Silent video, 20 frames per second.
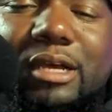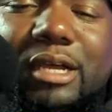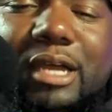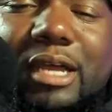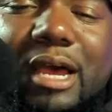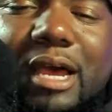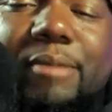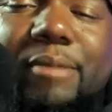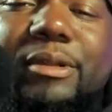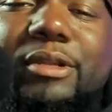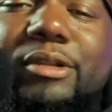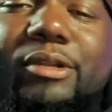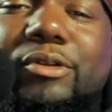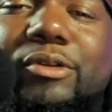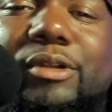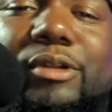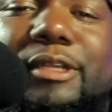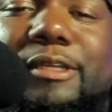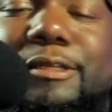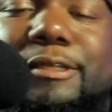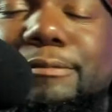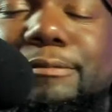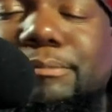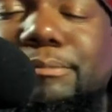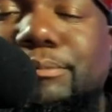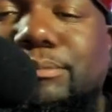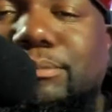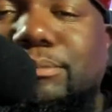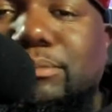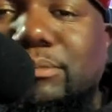commented on it.
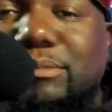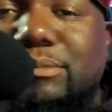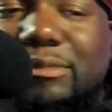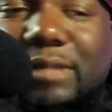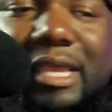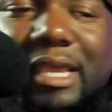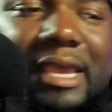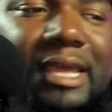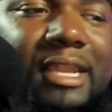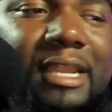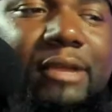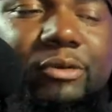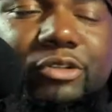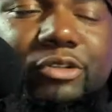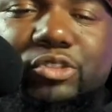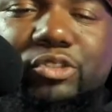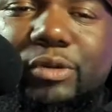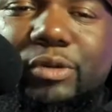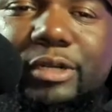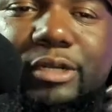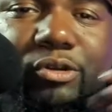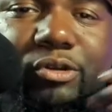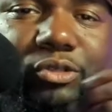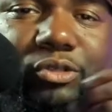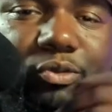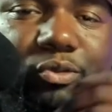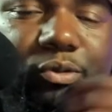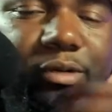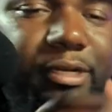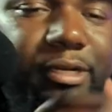And they were trending on Twitter